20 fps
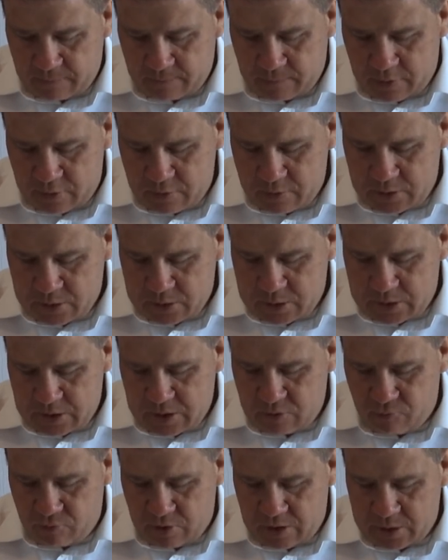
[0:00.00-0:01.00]
various
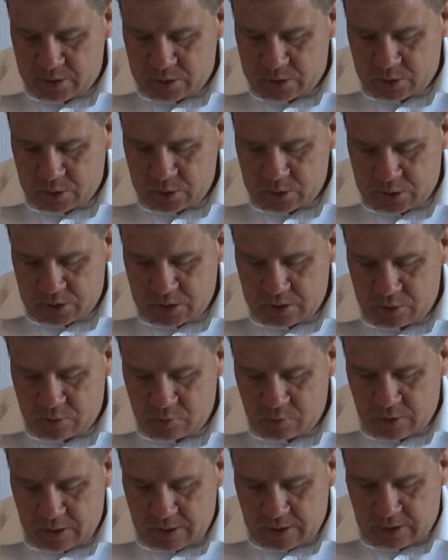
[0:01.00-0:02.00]
sea raids
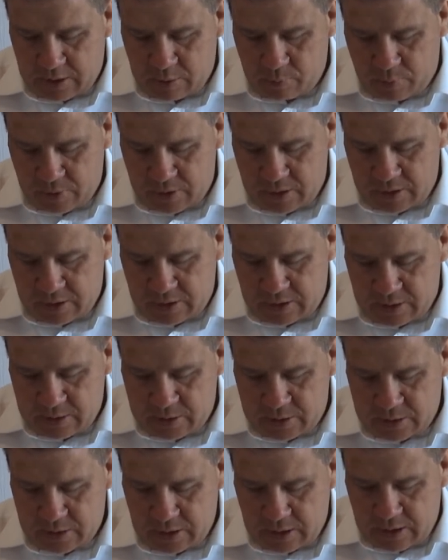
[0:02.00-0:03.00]
continue campaign
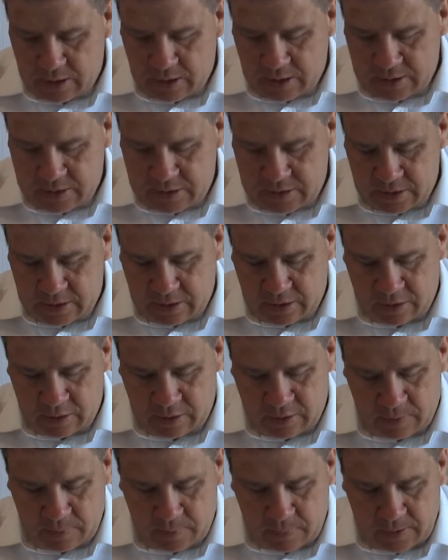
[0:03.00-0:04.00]
against
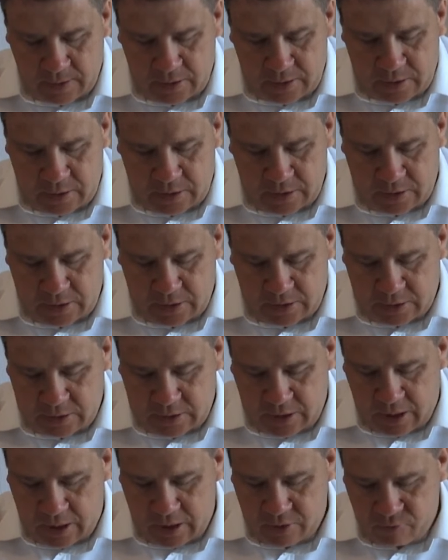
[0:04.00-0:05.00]
Antakya
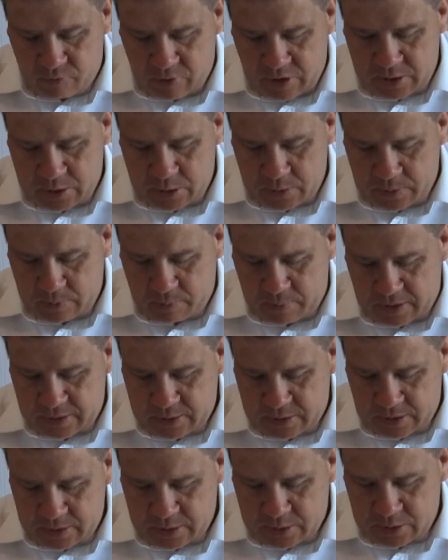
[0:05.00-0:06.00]
669, raids on the
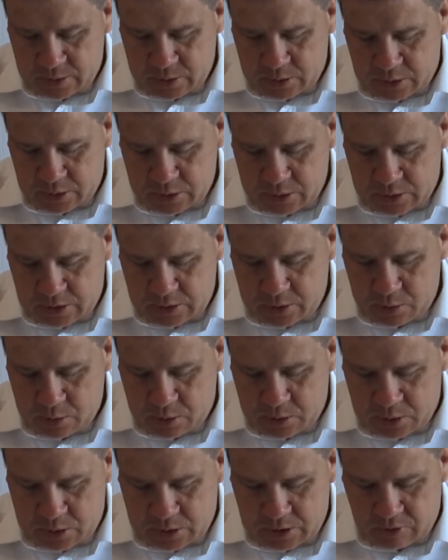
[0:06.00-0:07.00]
Byzantines continue
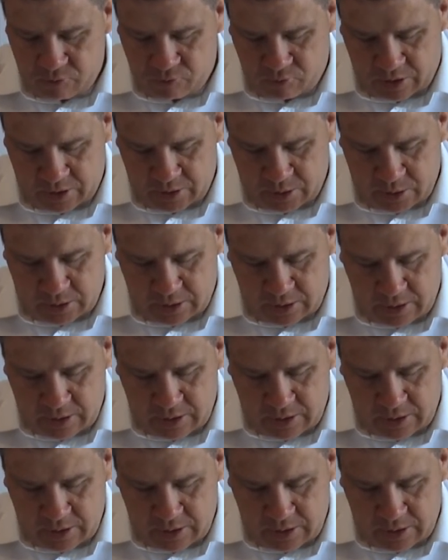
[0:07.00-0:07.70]
to sea raid